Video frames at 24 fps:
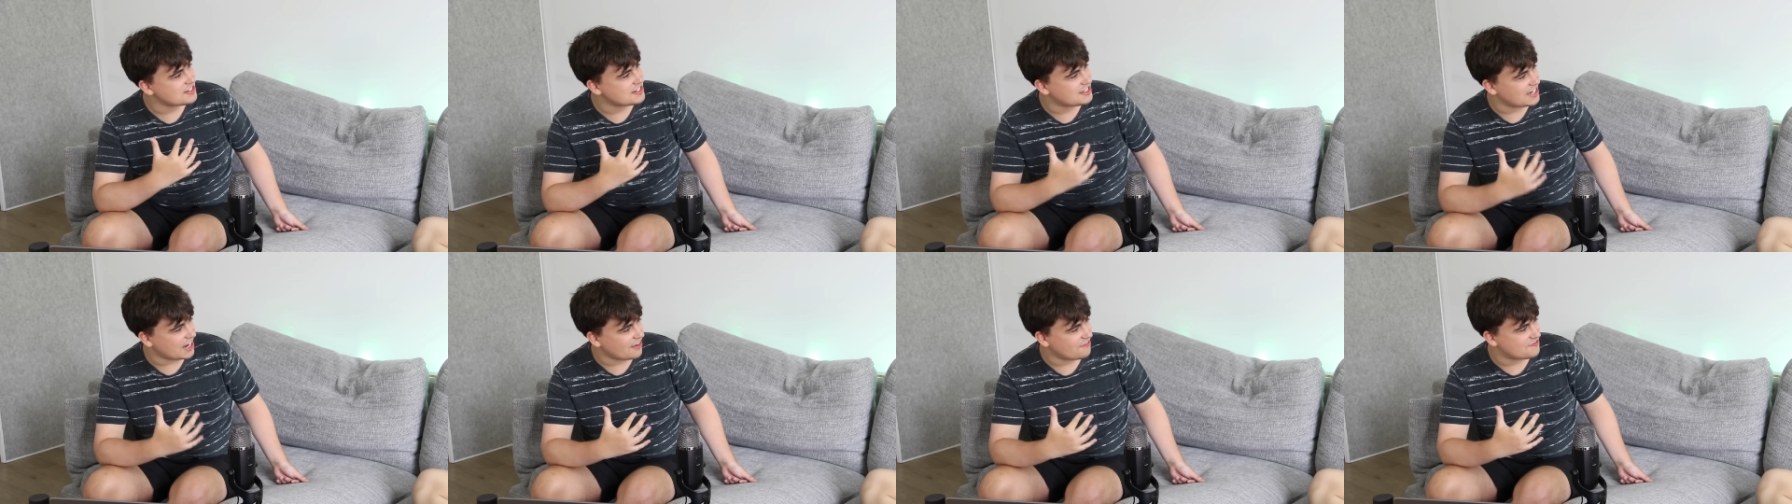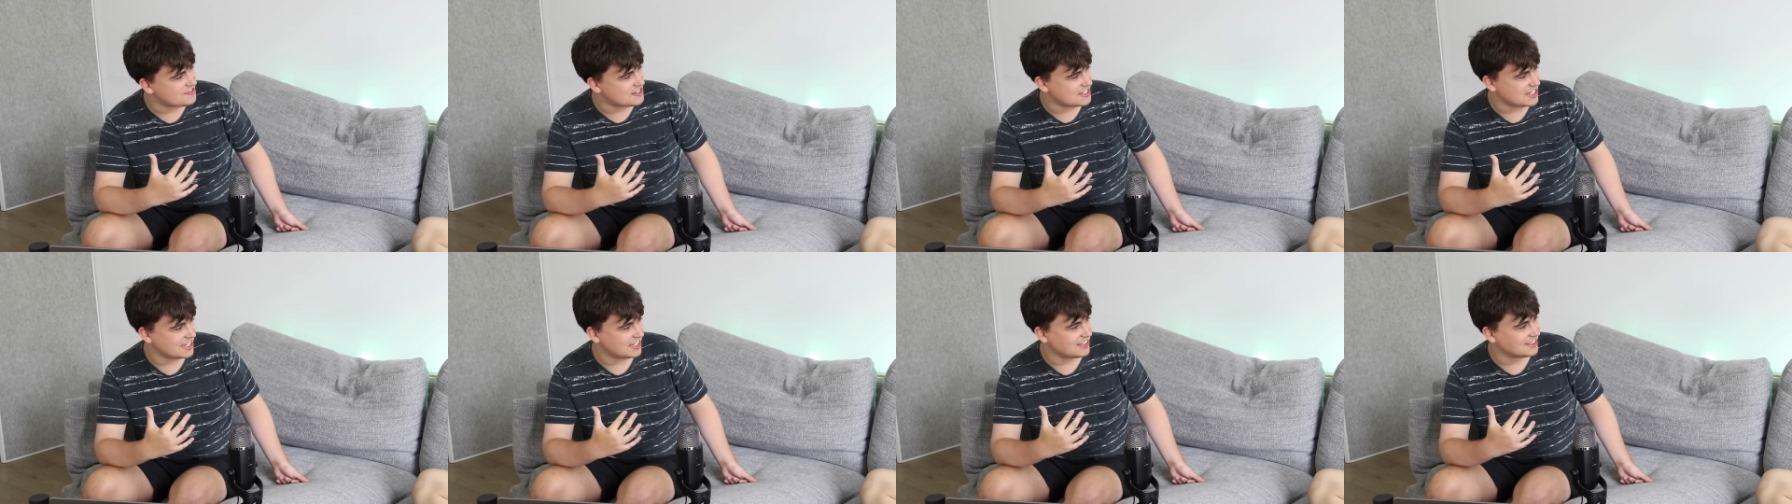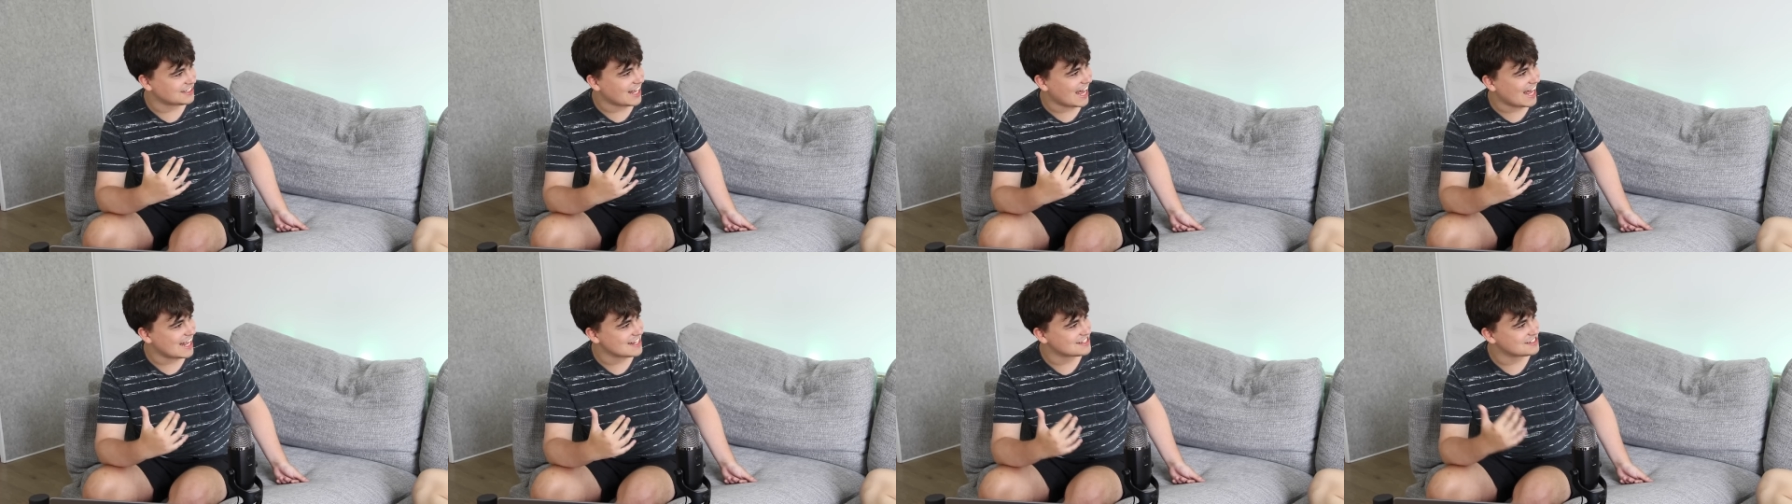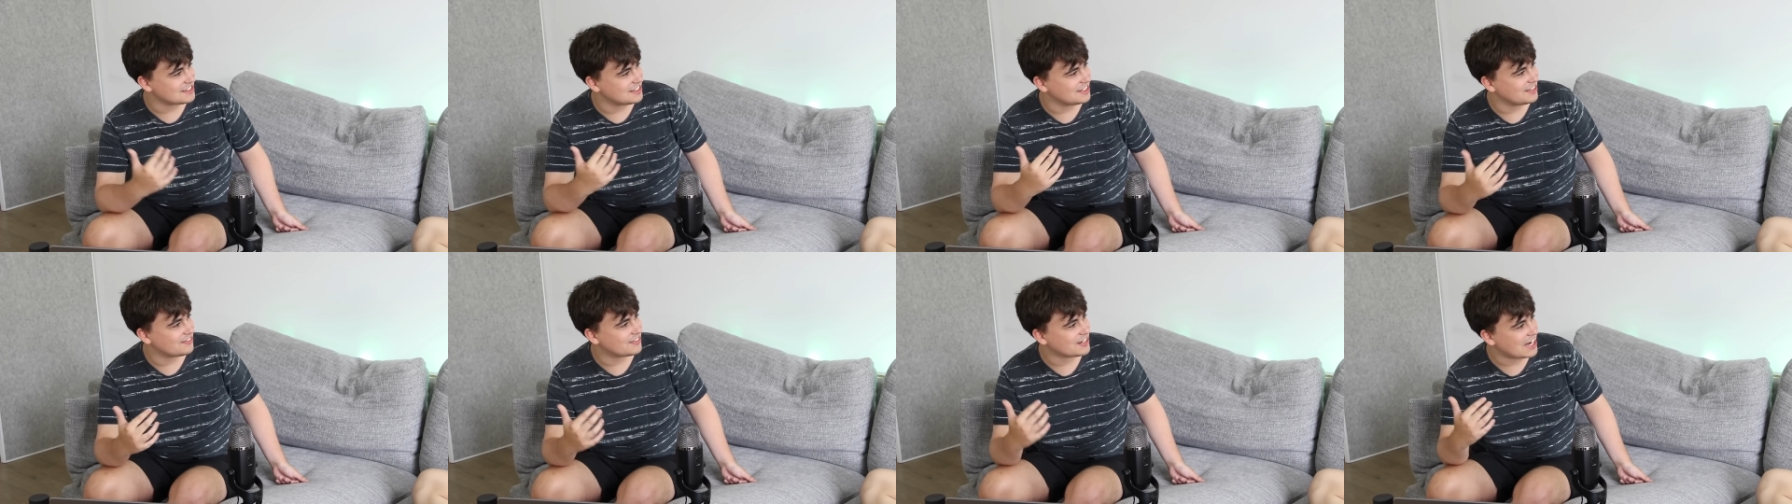death scene that
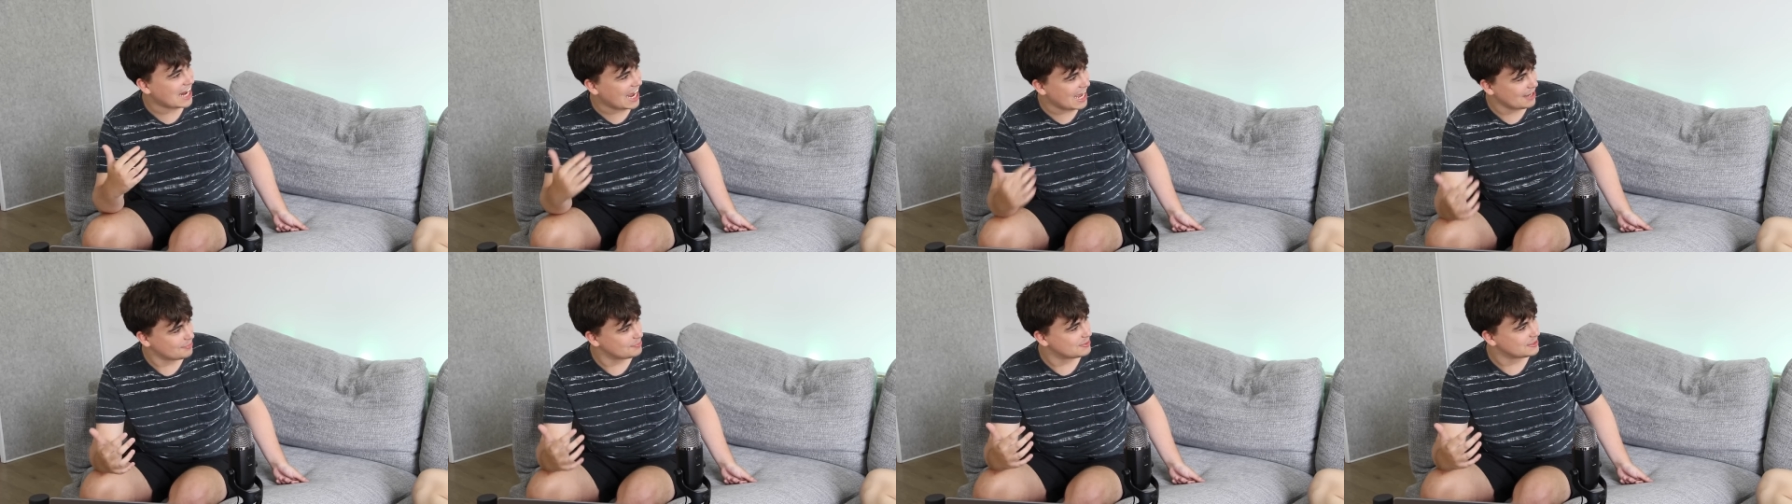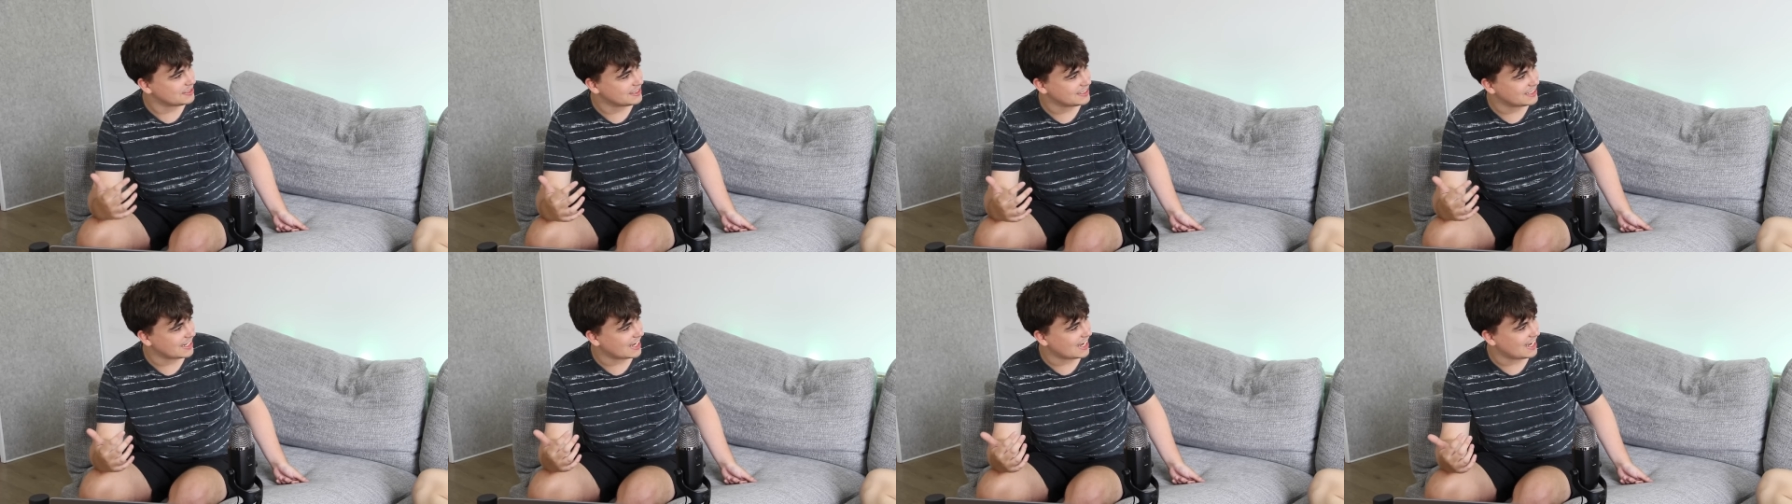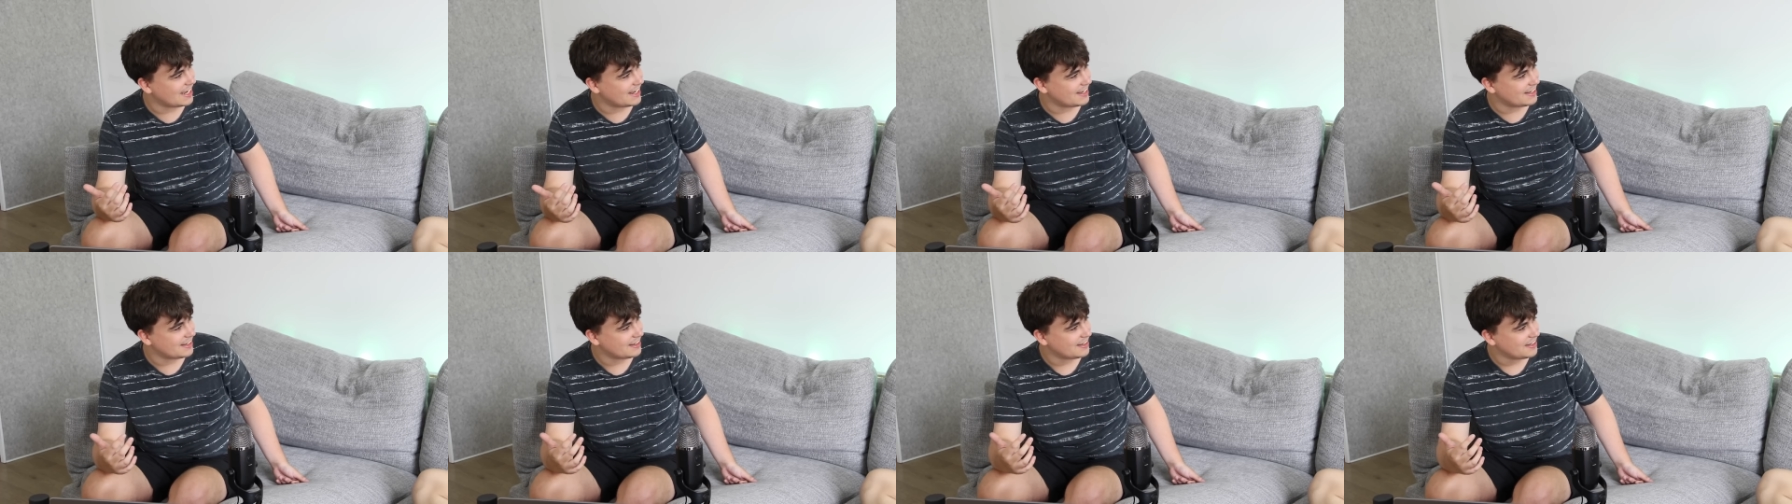hasn't even happened yet.